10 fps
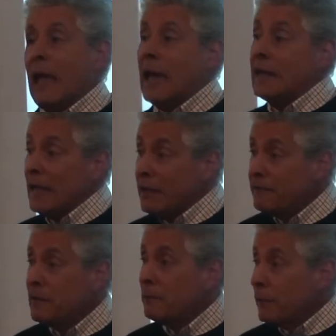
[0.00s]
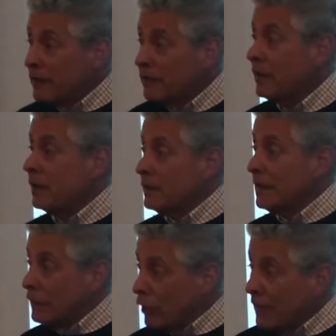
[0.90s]
And if the president
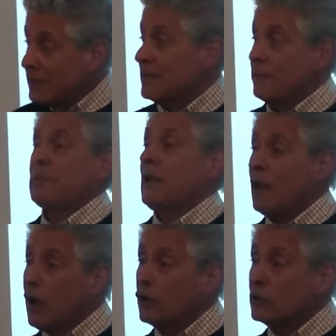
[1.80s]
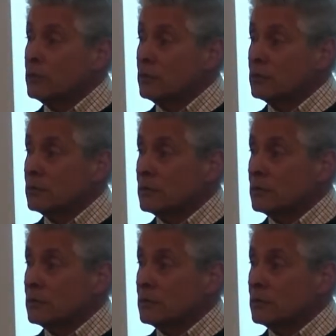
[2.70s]
did not accept the loan,